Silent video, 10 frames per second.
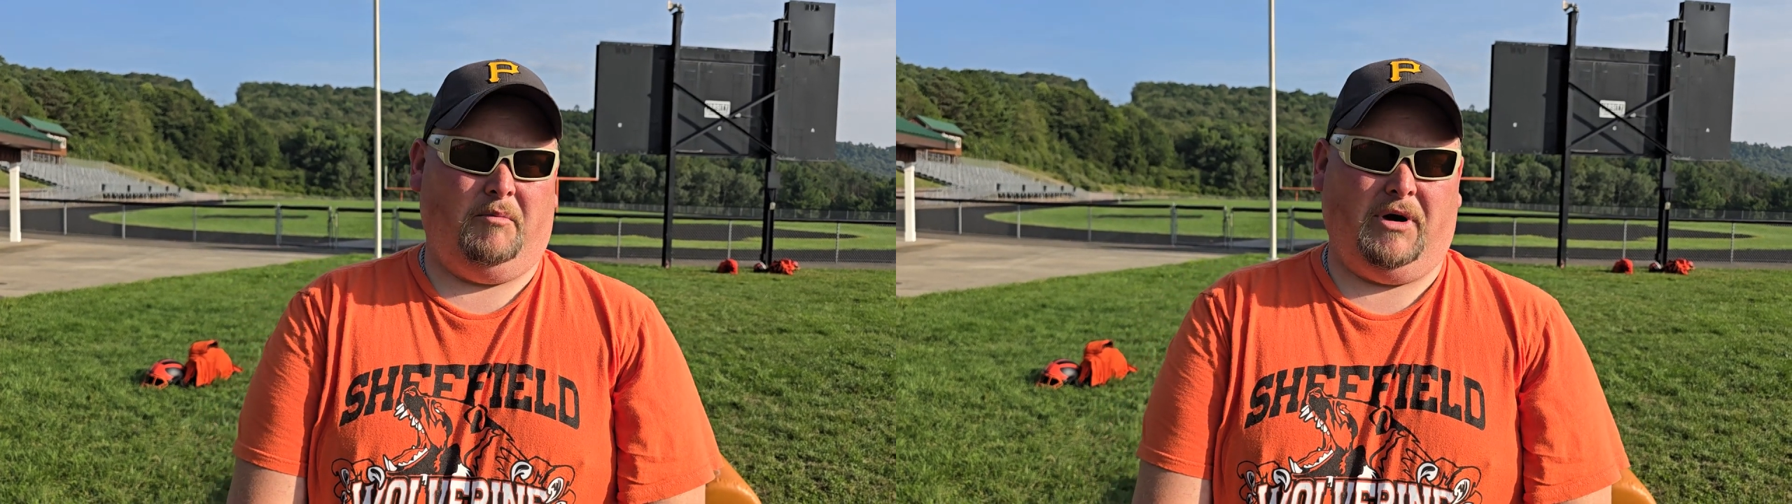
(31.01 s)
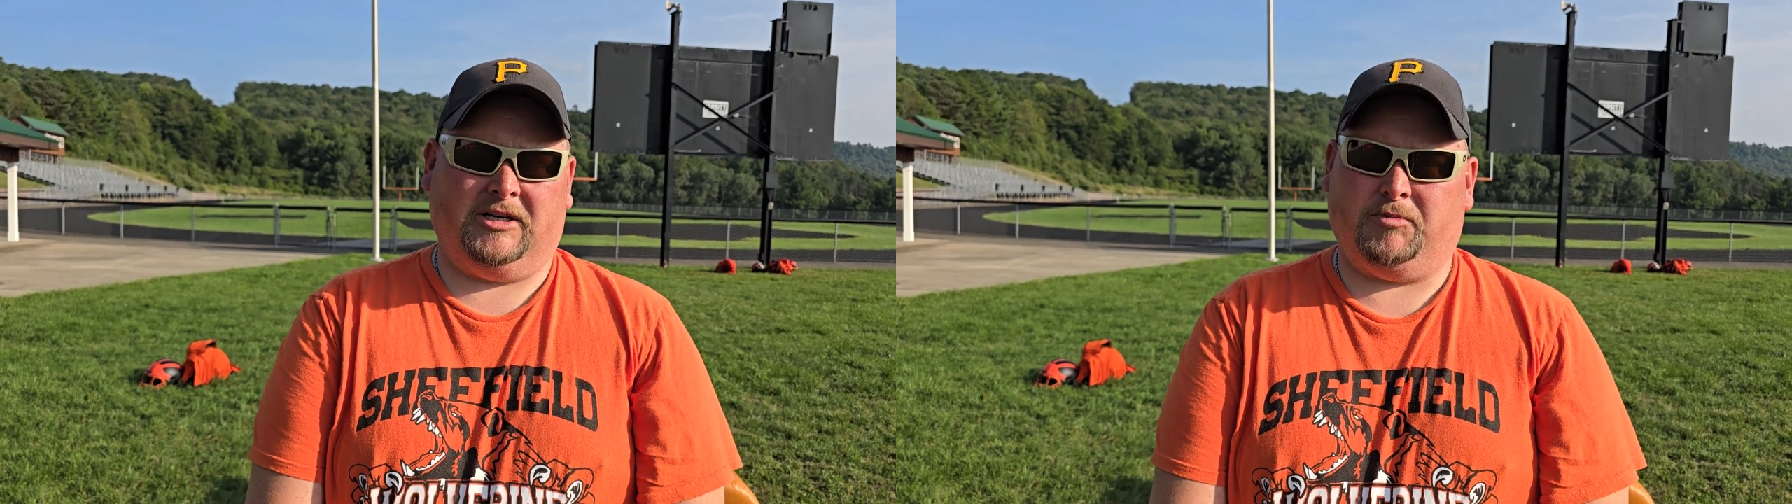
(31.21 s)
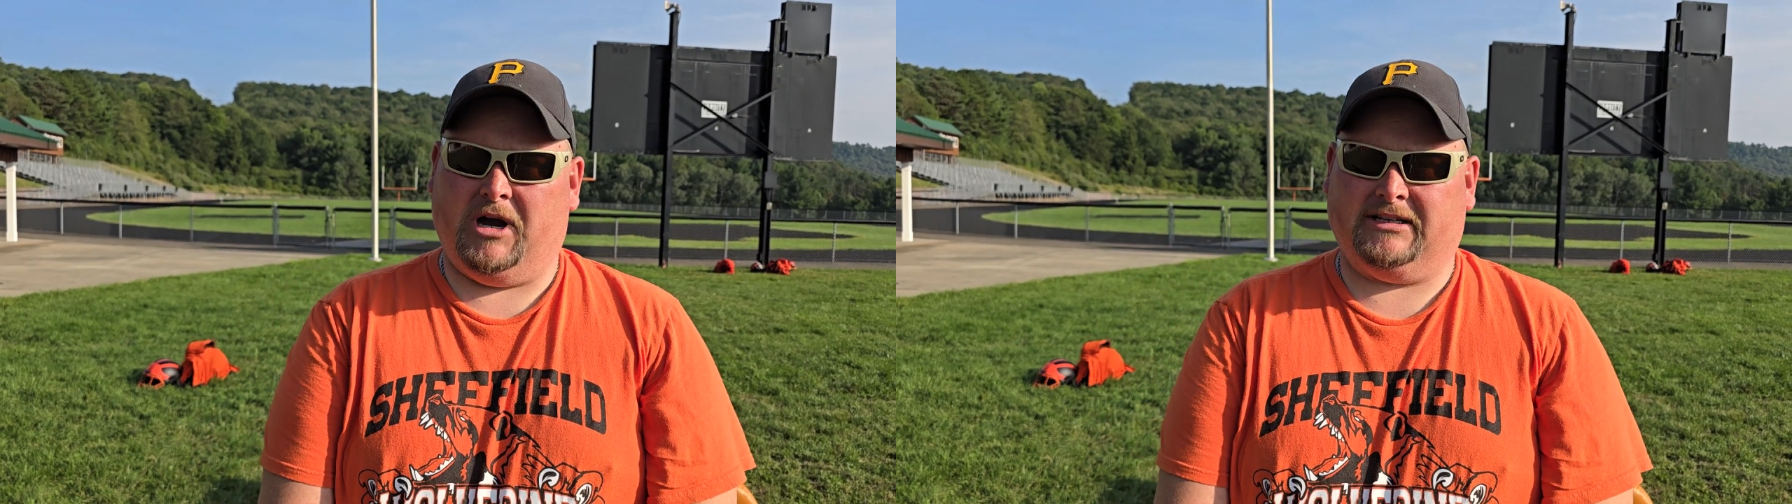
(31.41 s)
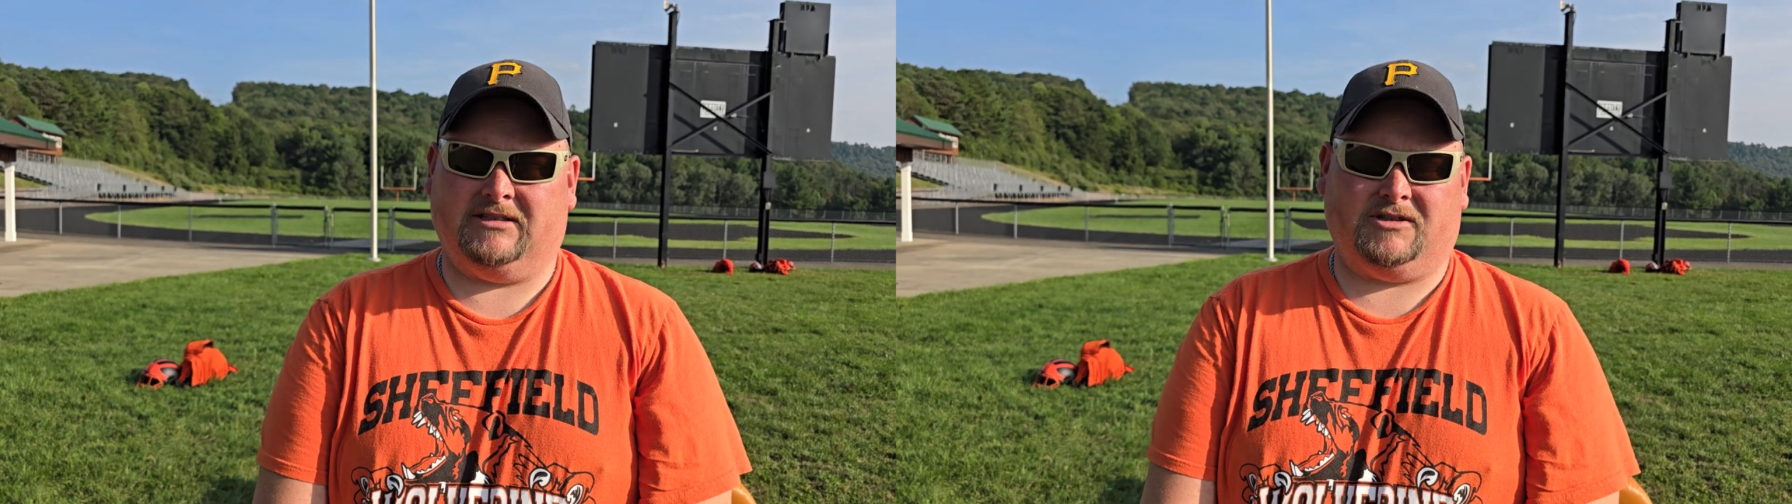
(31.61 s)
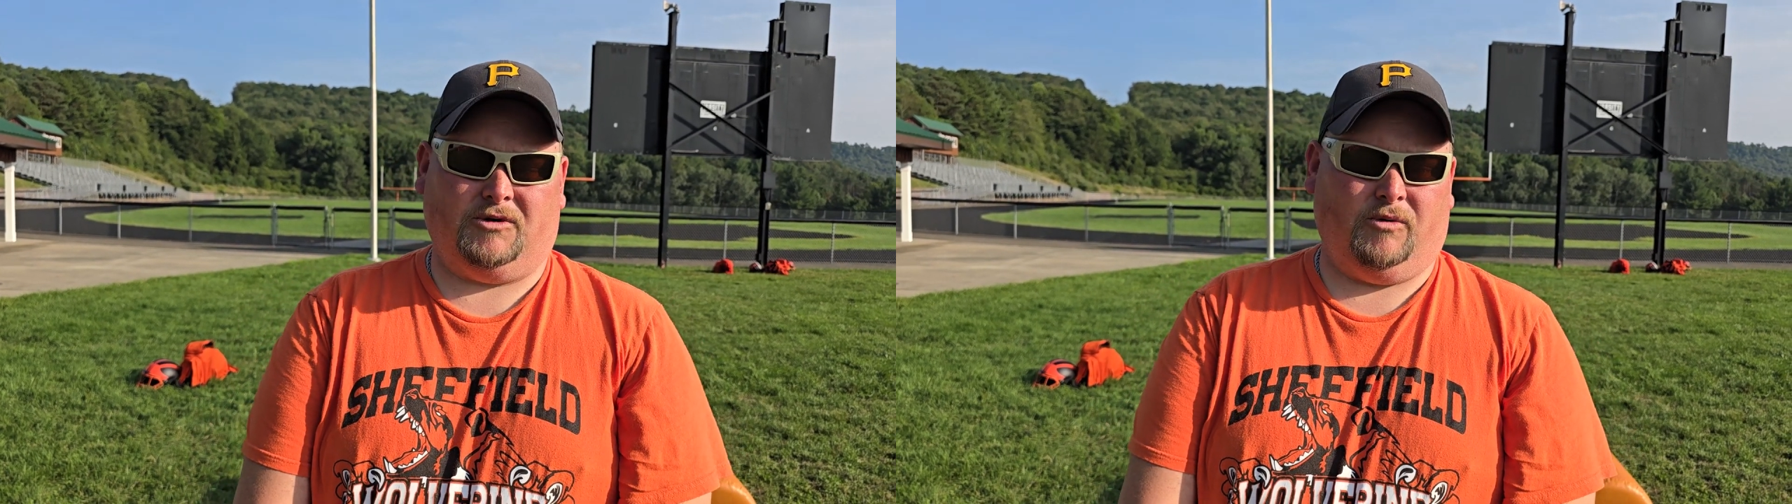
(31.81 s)
best
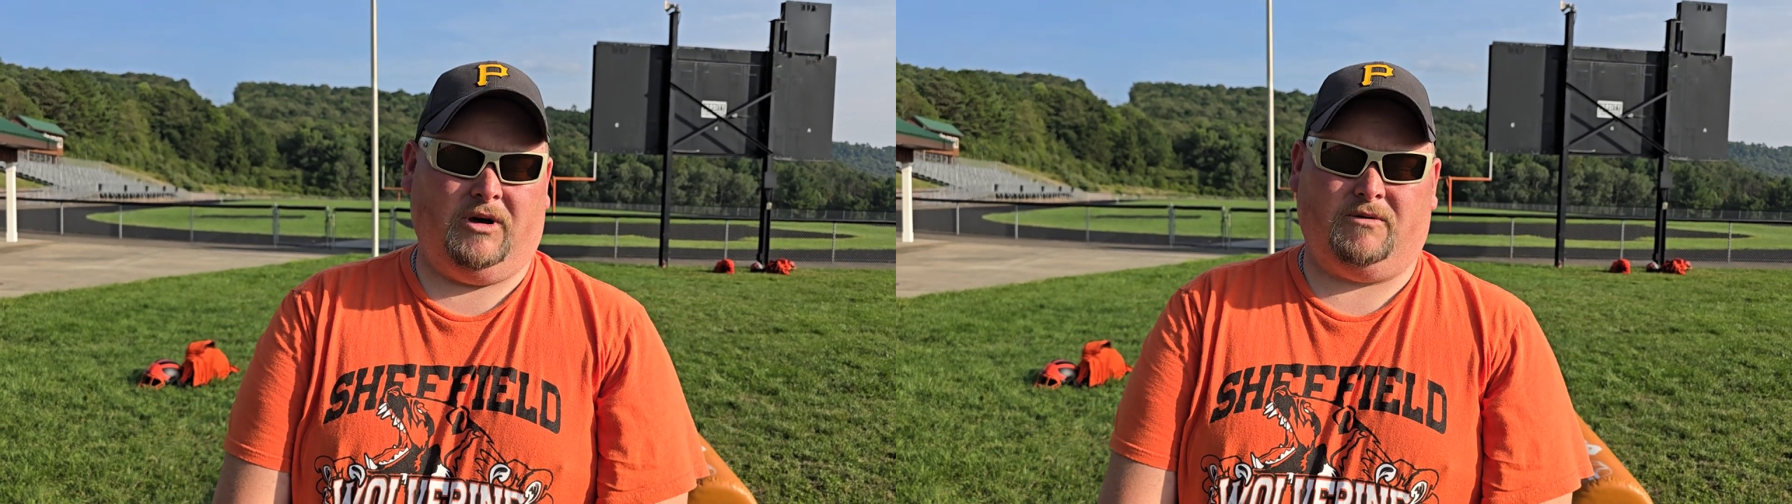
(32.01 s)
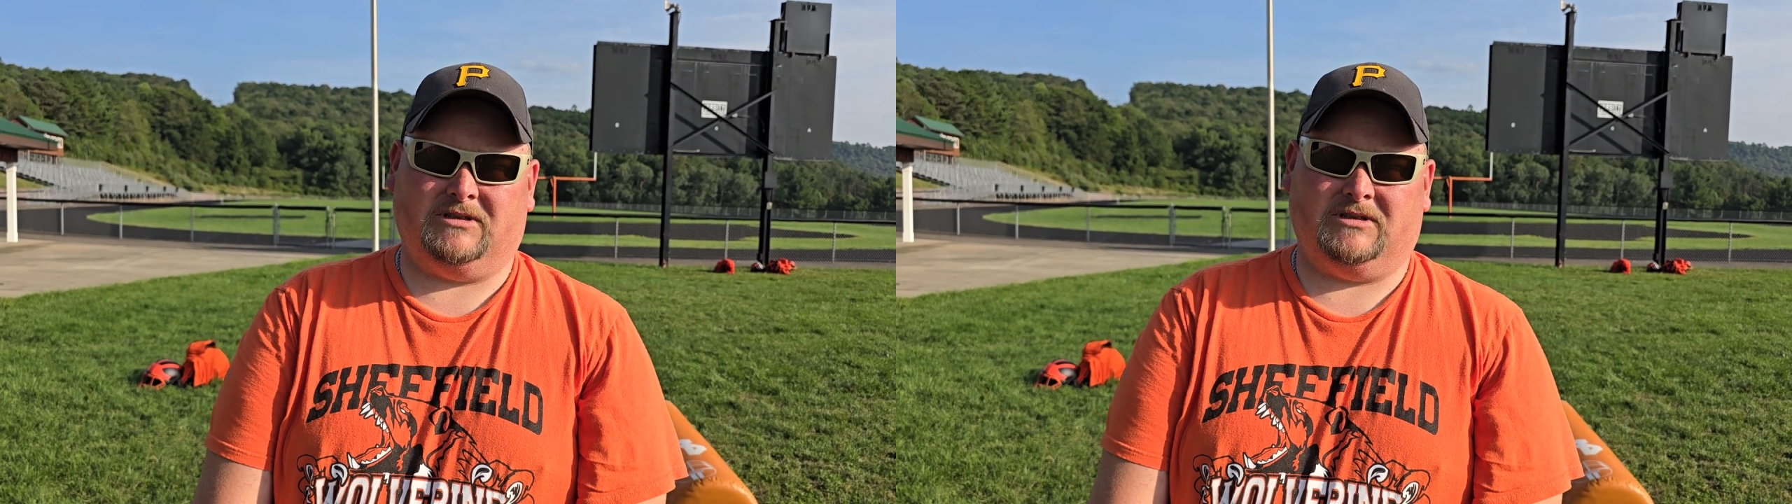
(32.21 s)
practice of the week